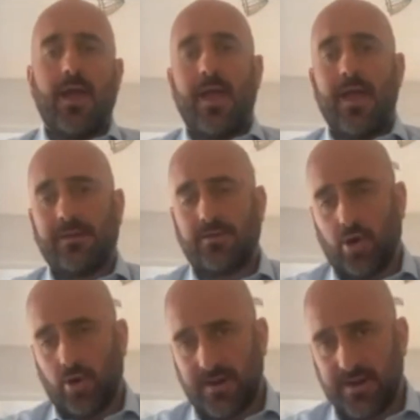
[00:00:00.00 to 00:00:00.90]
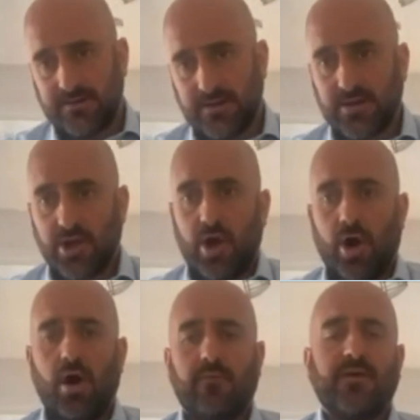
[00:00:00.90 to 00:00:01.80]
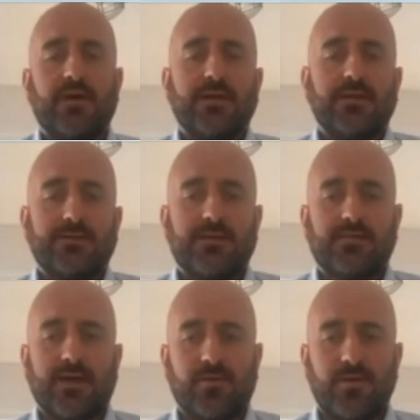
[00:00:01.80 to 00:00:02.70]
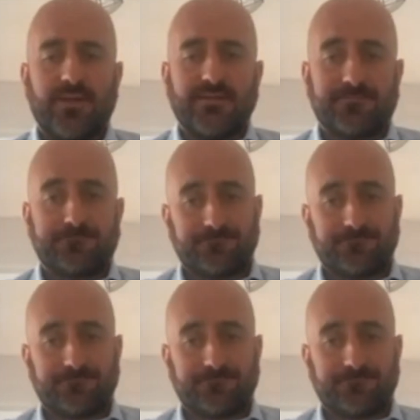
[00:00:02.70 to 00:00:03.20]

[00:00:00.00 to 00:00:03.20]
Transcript: and on cases of disagreement